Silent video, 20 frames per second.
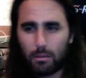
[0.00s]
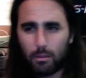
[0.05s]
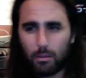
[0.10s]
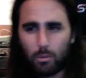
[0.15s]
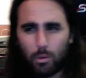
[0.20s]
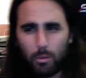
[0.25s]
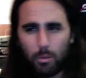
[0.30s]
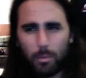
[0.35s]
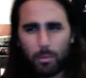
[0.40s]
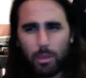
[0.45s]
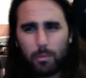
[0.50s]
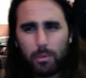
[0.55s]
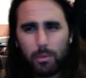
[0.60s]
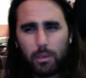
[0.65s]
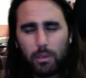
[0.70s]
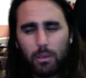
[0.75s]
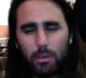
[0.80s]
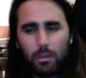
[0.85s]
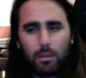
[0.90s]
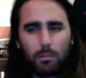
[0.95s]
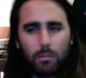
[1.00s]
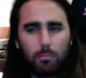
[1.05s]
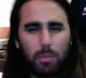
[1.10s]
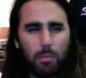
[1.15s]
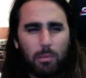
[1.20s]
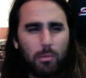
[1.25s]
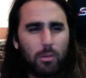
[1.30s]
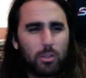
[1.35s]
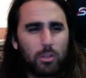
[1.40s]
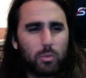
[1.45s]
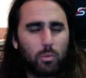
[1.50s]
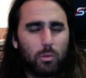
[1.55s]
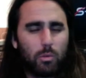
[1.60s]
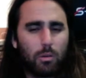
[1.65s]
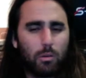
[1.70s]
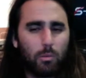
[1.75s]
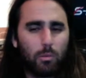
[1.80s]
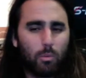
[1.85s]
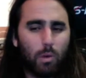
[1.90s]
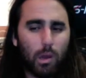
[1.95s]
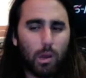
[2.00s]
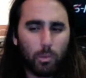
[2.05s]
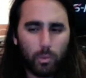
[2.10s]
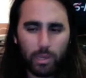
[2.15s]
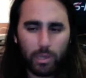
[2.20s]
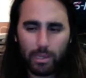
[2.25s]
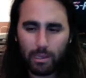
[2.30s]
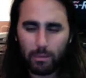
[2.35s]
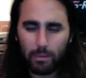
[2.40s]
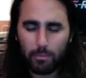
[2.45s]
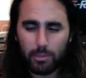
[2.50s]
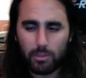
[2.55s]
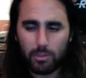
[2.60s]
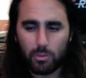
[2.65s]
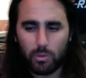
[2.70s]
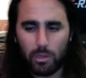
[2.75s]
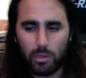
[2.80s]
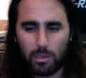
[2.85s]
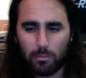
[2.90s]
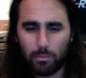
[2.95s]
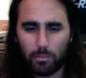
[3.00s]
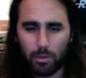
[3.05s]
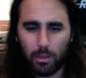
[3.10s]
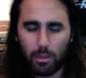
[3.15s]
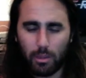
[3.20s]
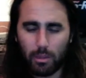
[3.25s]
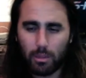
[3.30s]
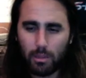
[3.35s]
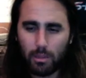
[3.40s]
Or maybe there's 1 weekend in between, but